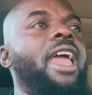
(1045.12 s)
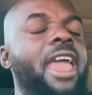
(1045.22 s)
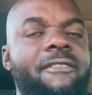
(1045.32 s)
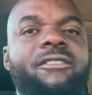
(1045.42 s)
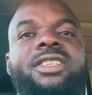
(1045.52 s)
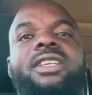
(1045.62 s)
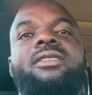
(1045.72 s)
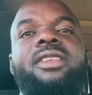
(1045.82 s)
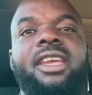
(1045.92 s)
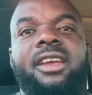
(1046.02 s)
every
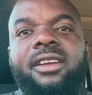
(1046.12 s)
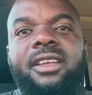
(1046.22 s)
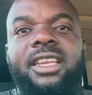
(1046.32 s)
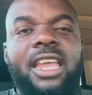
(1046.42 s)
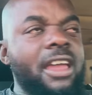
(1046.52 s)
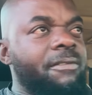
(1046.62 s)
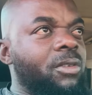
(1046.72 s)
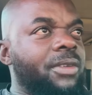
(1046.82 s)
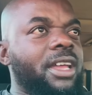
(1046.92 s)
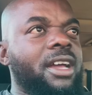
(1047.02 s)
single year. And
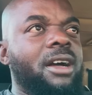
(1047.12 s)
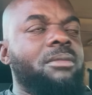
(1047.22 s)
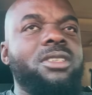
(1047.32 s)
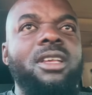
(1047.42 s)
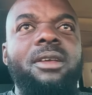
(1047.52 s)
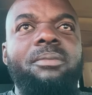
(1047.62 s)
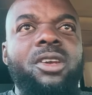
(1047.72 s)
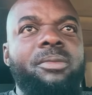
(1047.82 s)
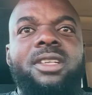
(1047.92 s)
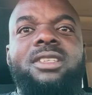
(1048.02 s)
everyone that comes
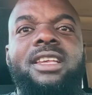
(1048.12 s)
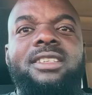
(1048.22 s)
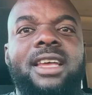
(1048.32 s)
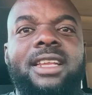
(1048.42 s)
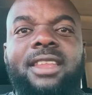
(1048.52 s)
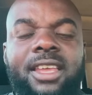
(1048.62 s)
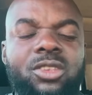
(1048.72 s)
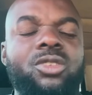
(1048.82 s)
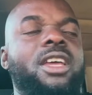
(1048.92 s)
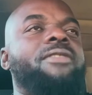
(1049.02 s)
pretty much says that they
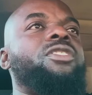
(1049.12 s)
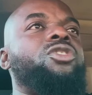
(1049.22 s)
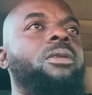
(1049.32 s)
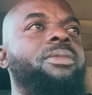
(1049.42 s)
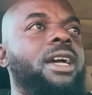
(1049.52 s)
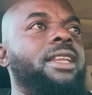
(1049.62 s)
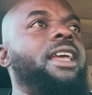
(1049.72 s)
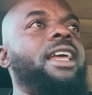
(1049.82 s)
can have the job done,